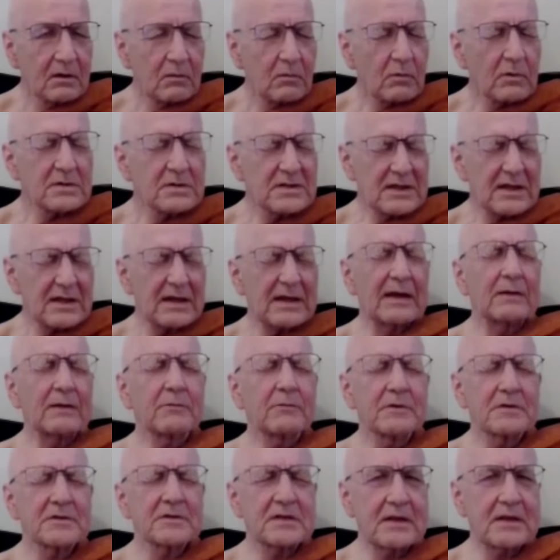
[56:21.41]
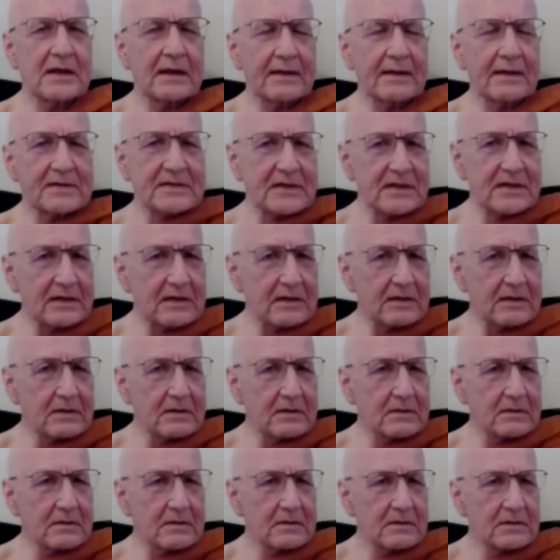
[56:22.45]
Where's that? Where's that? That's
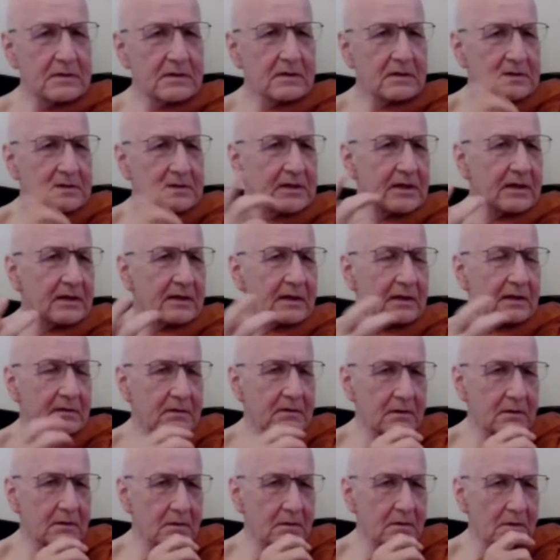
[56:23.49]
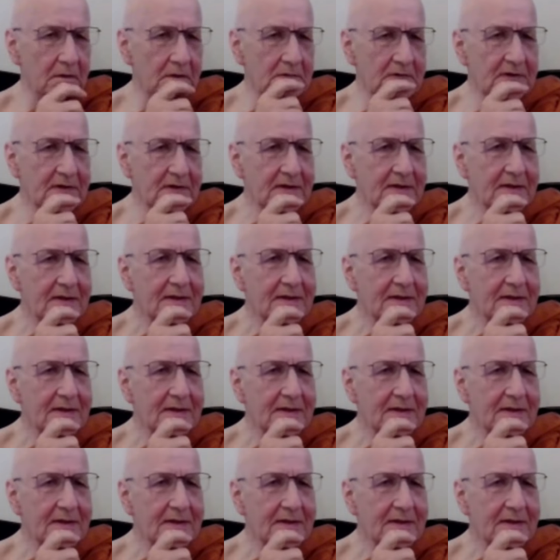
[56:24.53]
here. Now take that to thought.